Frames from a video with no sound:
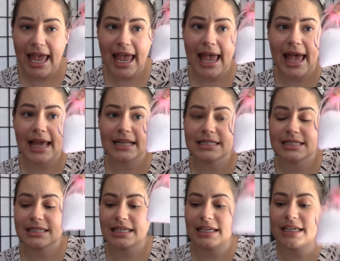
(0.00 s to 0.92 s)
and
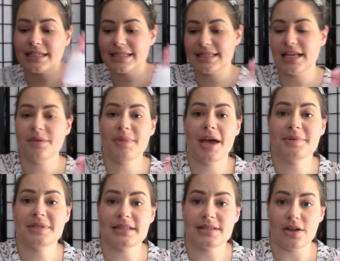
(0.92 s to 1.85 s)
get some
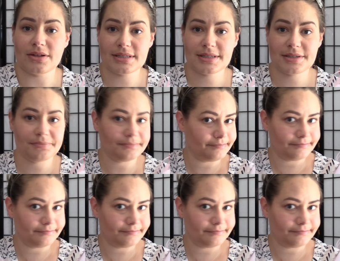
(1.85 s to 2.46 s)
Epsom salts.